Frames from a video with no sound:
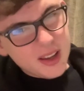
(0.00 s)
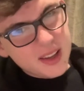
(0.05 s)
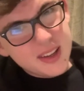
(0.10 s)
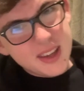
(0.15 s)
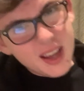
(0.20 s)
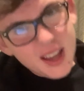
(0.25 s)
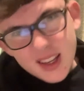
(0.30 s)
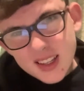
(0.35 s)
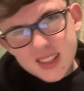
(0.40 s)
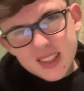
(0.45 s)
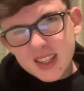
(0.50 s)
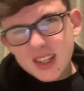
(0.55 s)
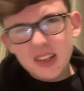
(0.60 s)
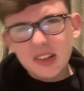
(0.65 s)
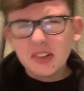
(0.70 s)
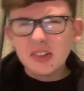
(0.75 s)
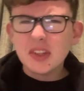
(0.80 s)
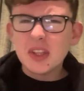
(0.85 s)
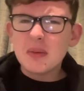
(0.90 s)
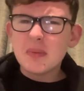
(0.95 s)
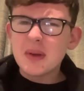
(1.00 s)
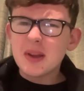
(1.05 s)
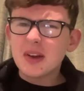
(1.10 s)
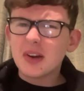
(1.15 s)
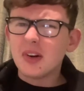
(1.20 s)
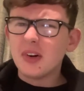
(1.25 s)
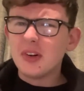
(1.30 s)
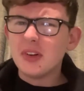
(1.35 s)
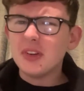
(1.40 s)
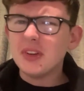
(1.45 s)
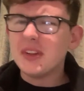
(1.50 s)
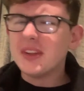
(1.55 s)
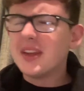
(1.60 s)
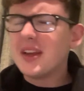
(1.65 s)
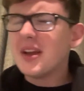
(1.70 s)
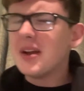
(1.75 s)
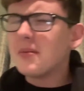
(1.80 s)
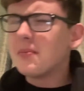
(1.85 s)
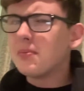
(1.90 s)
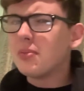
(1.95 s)
I guess can only be called
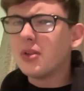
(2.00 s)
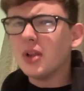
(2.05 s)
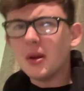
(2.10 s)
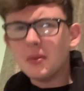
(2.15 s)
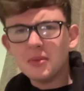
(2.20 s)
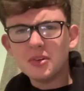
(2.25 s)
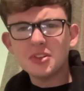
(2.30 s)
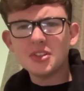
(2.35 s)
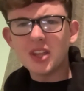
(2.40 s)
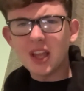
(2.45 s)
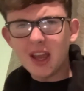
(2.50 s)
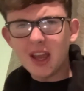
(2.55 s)
Plumber's